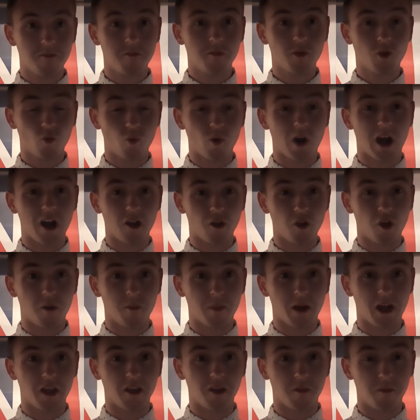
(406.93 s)
quite a lot
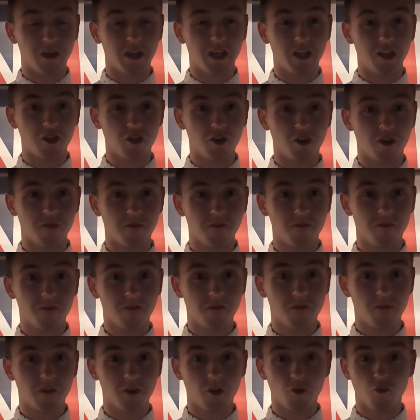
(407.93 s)
by the media
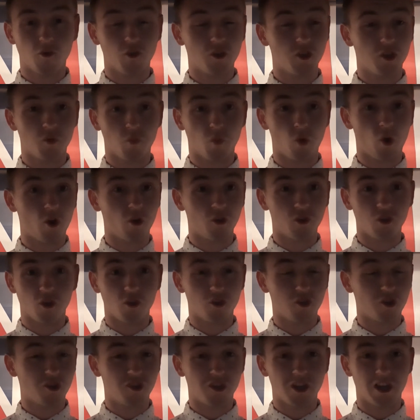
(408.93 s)
across the world, not
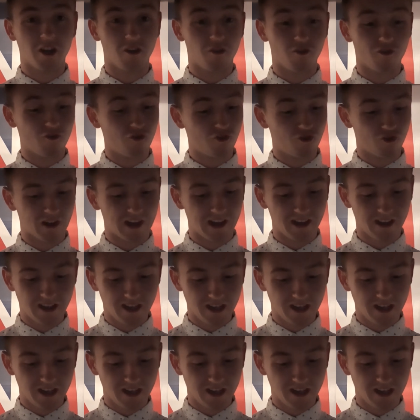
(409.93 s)
just our country.